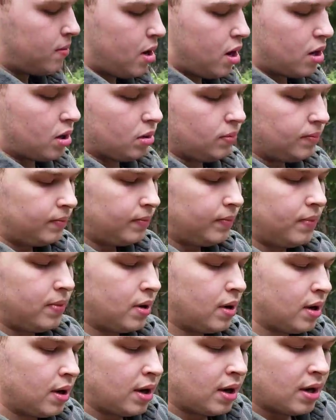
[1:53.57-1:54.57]
model,
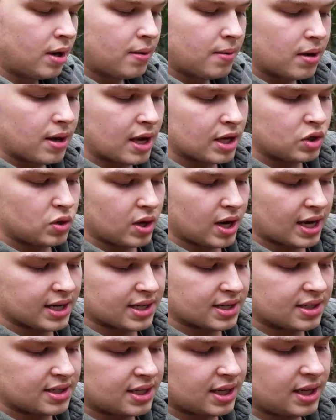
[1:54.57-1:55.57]
as you guys
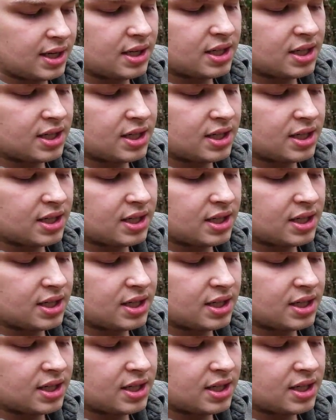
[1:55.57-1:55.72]
can see,